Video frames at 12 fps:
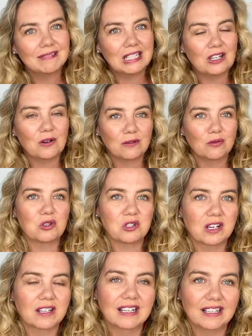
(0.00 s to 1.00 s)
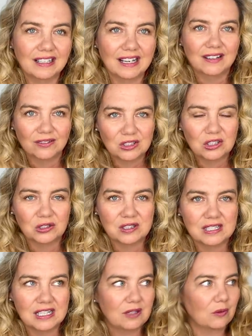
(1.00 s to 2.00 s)
you know, unfortunately a lot of
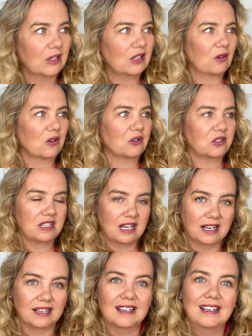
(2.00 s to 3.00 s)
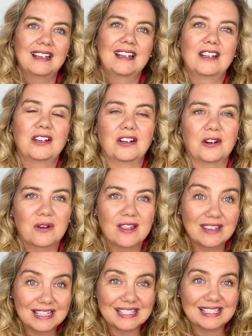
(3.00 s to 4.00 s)
adults need when they don't understand, you know,
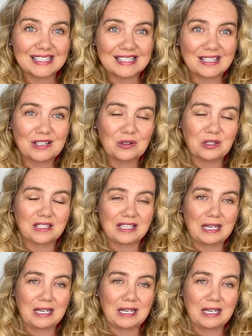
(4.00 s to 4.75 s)
the distance that you should